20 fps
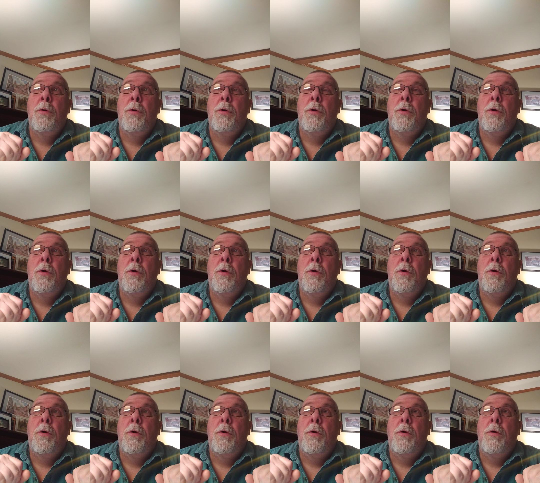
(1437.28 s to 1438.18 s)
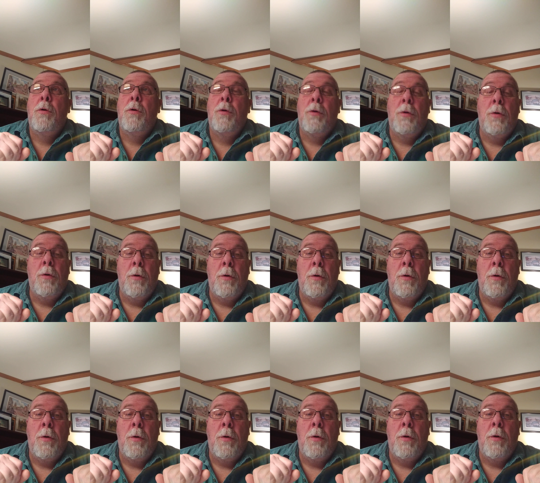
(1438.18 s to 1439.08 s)

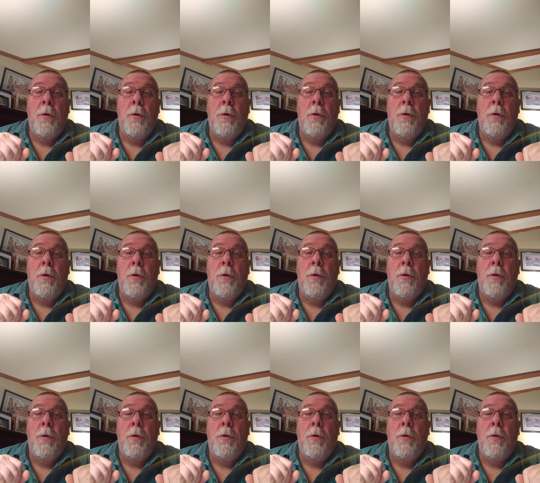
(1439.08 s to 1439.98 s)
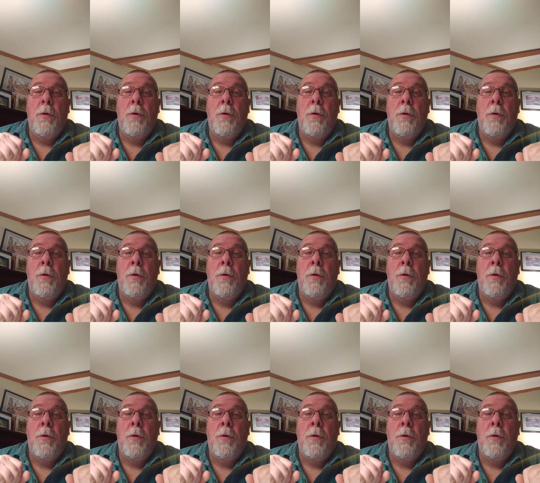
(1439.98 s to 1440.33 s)
(silence)